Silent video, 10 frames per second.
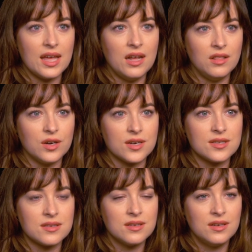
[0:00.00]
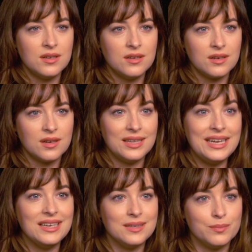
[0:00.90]
it and it looks
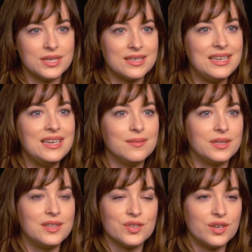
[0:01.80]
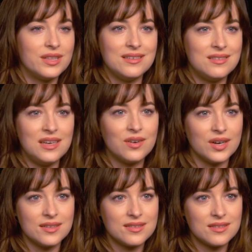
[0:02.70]
clean and pristine, but there's all these
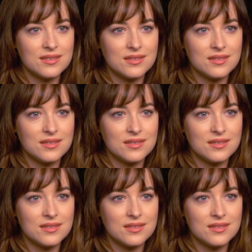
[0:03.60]
secrets.